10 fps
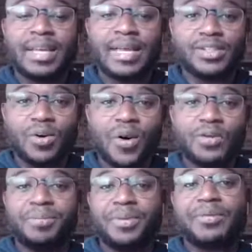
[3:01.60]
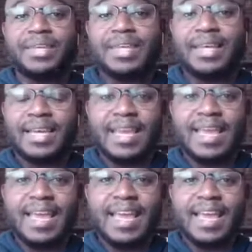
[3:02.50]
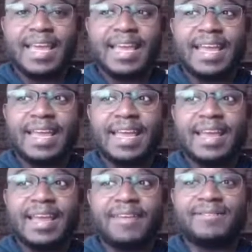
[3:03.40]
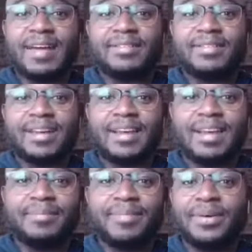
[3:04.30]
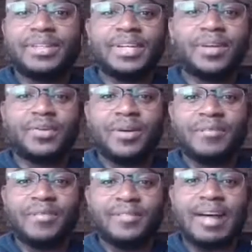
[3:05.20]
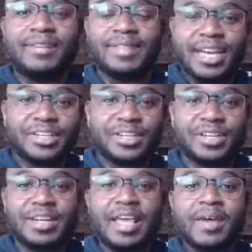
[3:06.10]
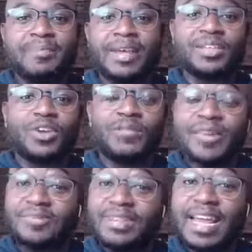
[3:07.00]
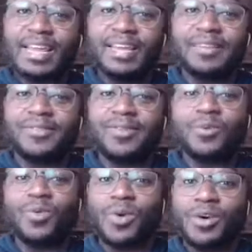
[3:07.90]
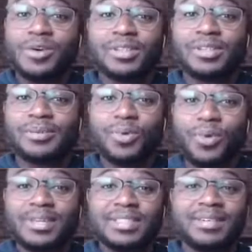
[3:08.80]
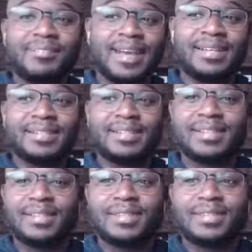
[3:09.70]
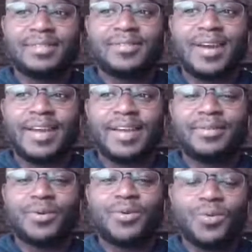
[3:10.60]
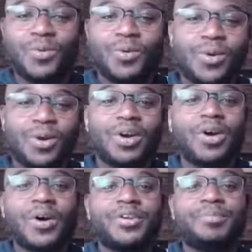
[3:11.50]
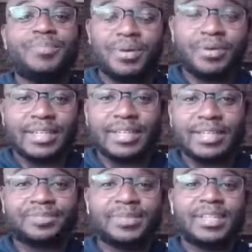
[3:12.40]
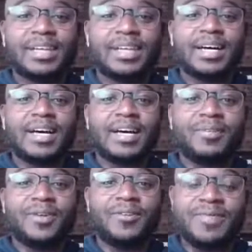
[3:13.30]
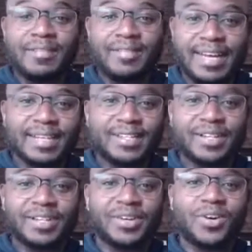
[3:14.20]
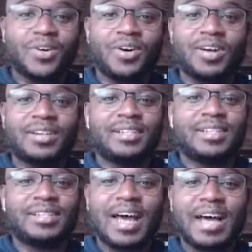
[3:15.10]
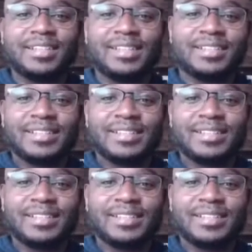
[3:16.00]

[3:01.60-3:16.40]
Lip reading: so are you building a building or a foundation based off of negative words, poor cement, right? Or are you building your foundation on solid,